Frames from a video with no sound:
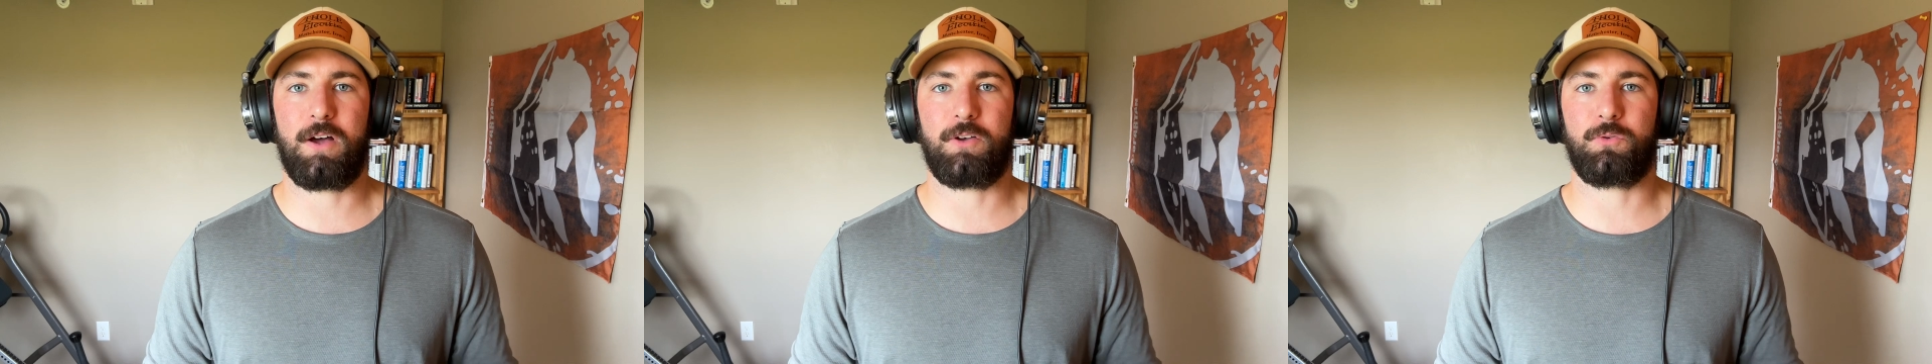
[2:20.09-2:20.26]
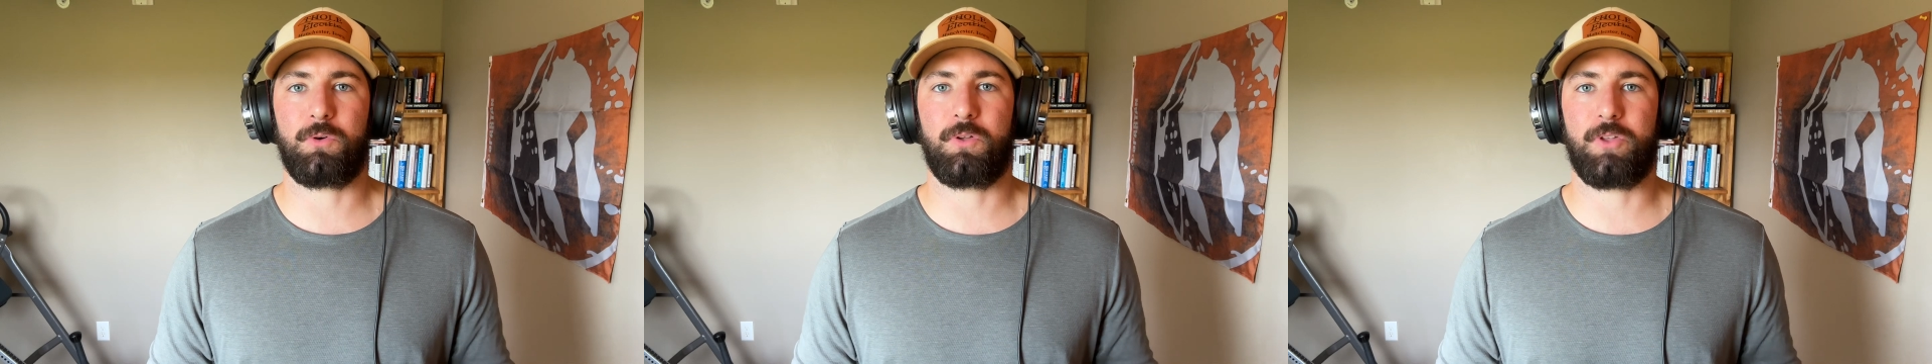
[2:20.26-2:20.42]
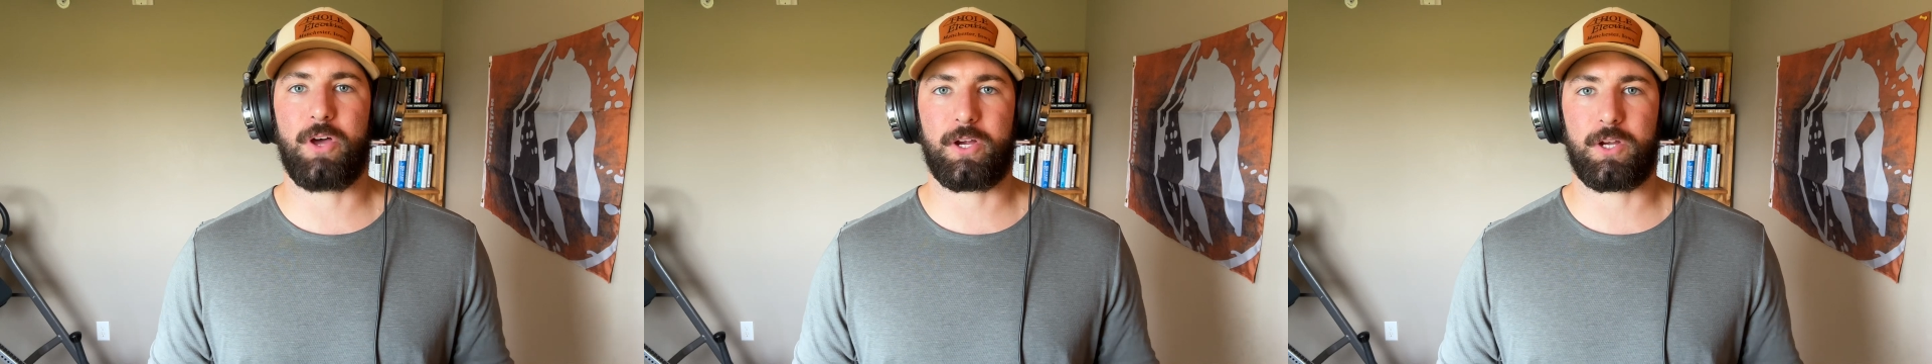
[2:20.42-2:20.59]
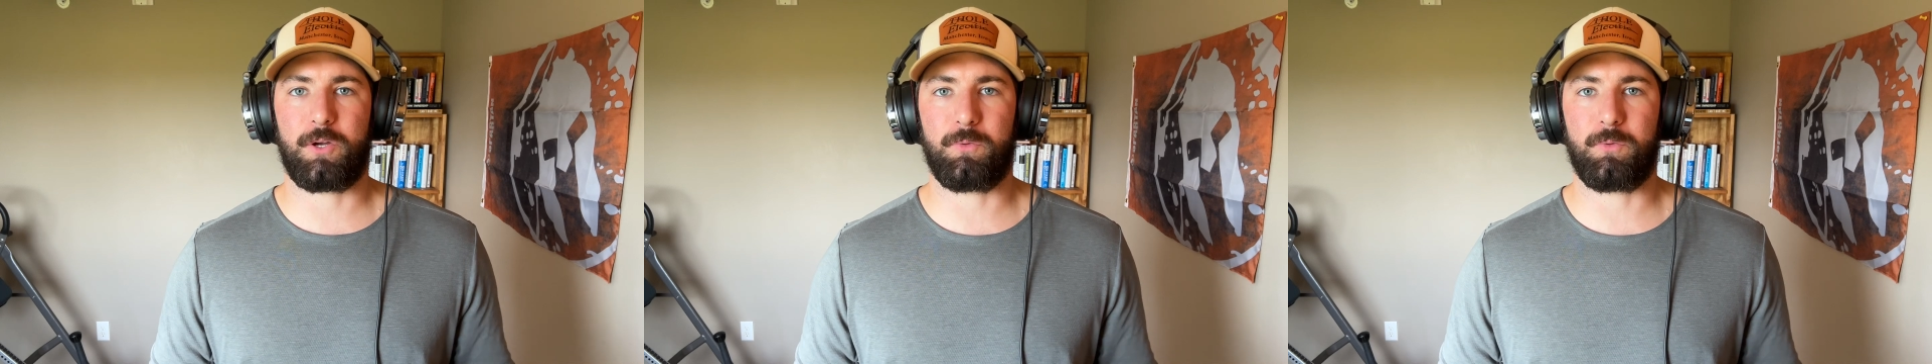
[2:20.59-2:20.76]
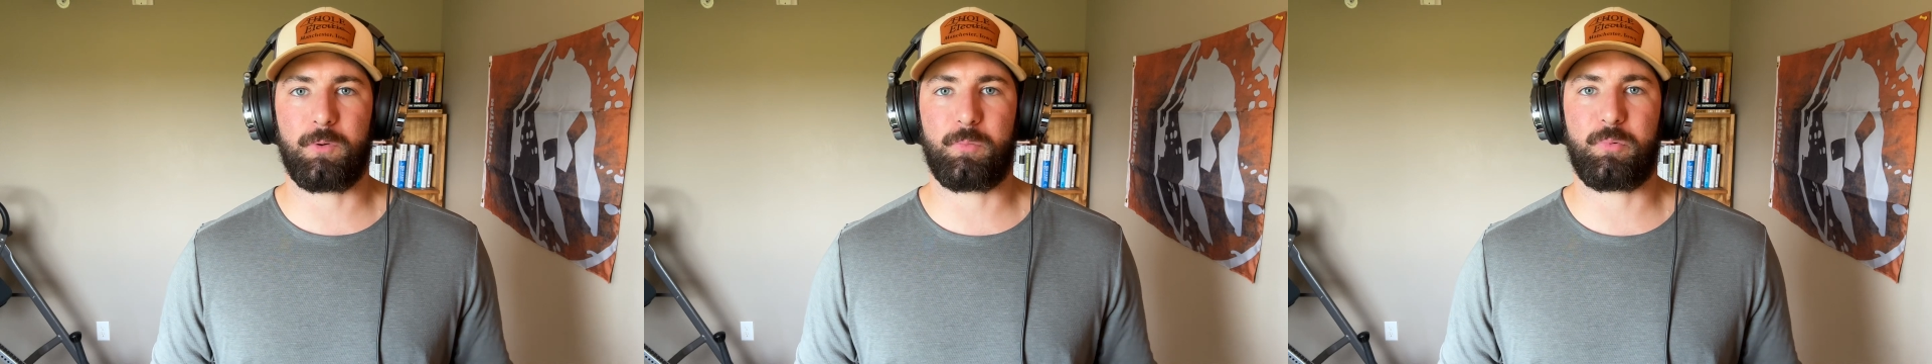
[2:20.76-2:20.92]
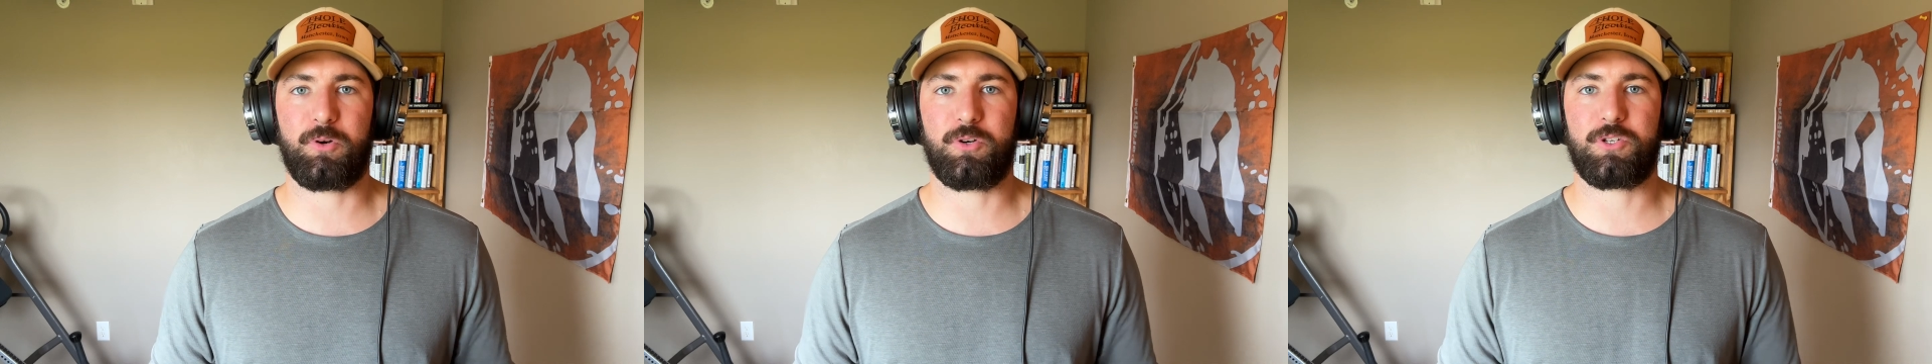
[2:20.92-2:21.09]
to unlock your real
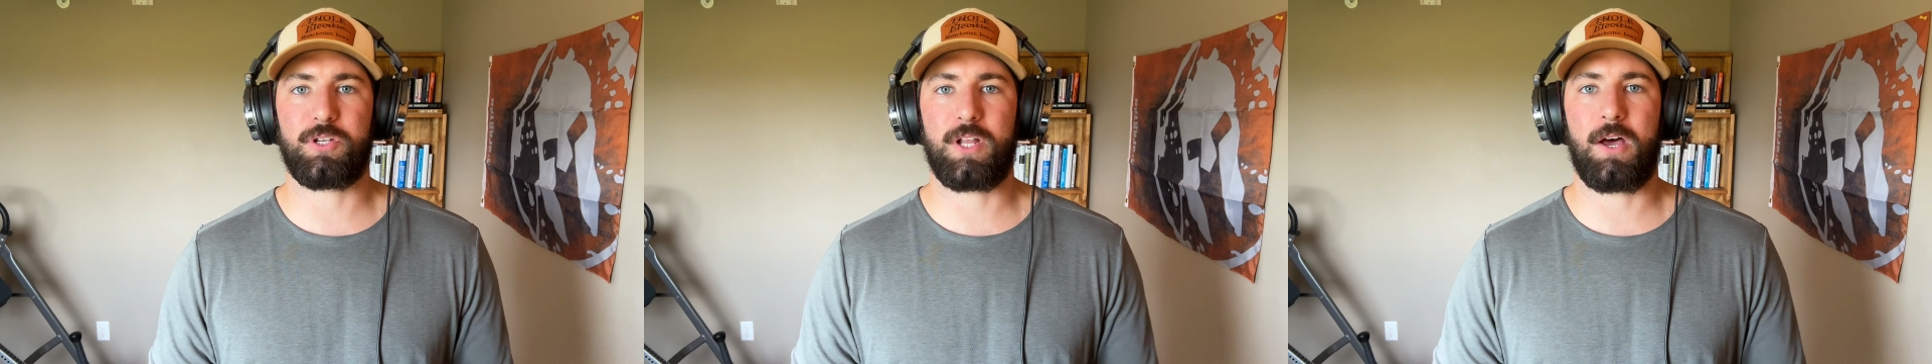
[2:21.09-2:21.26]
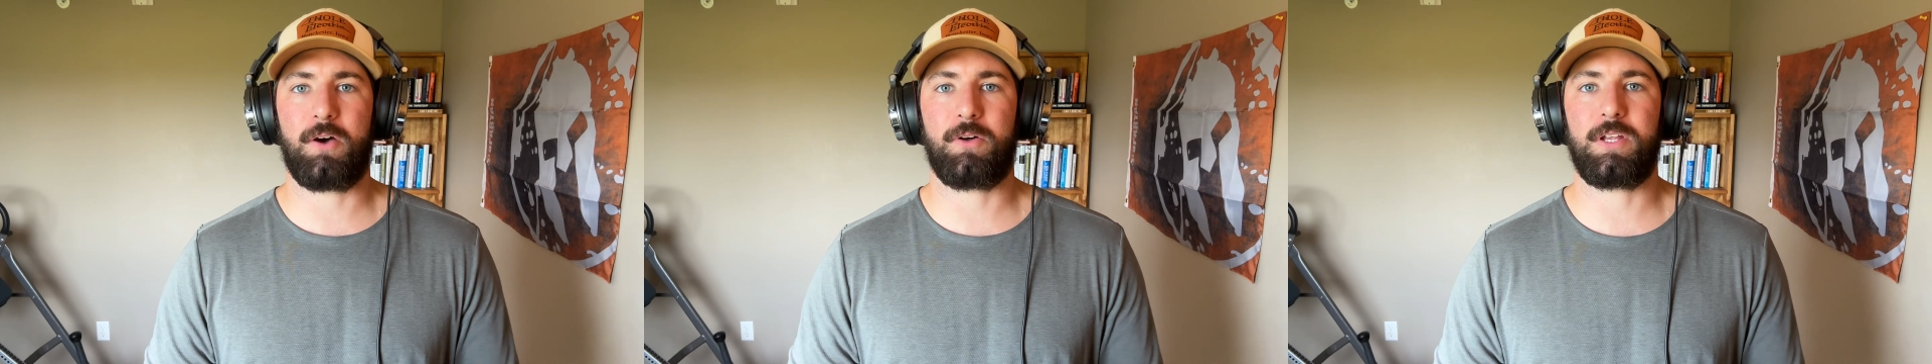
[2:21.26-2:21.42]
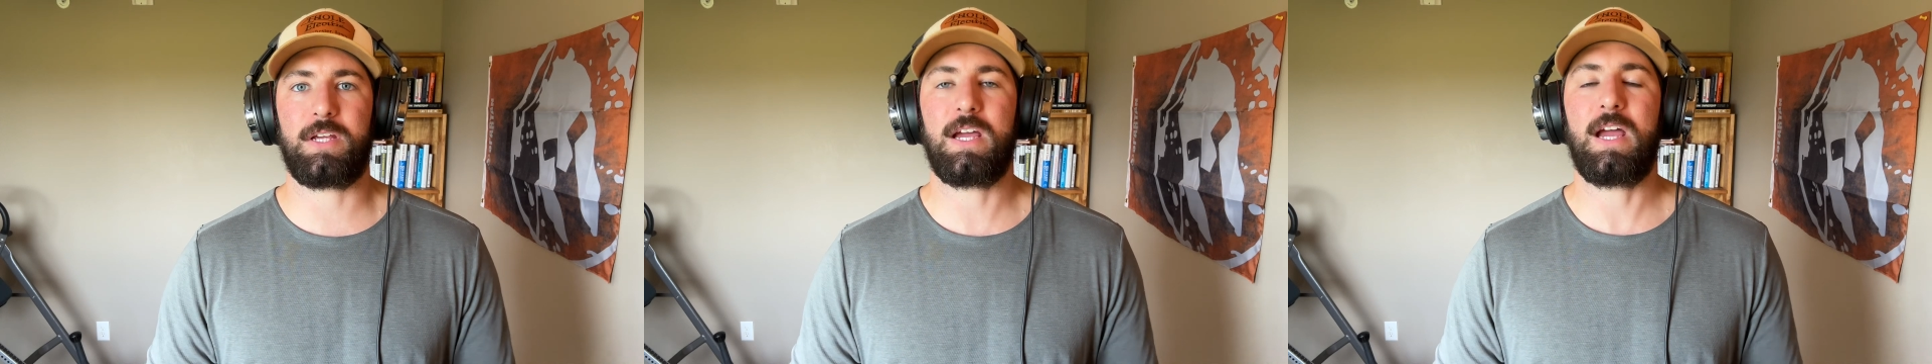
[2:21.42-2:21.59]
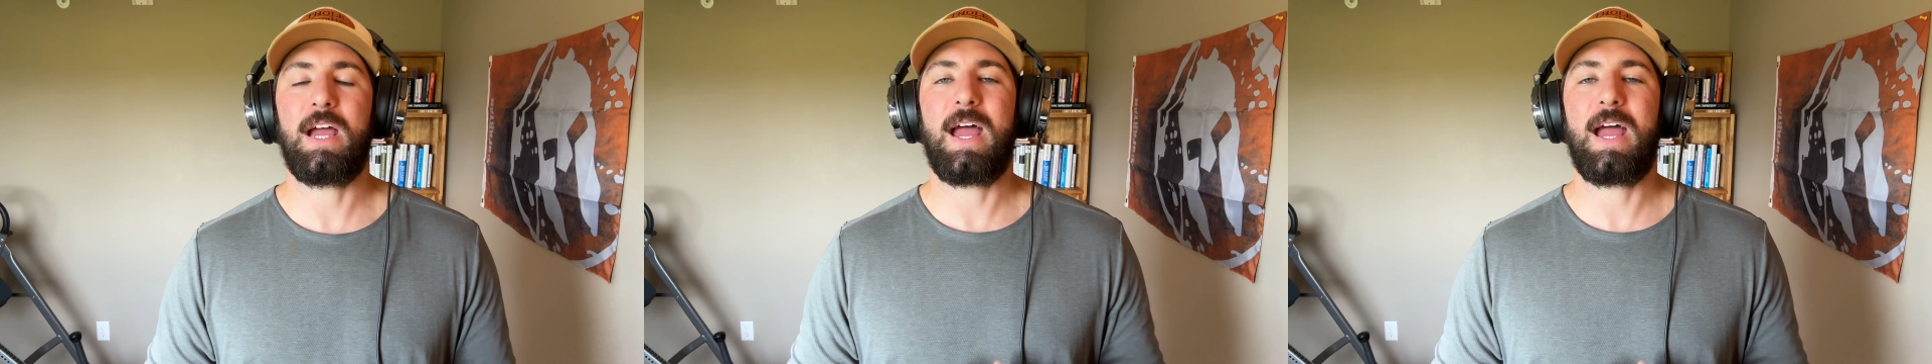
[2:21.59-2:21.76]
personality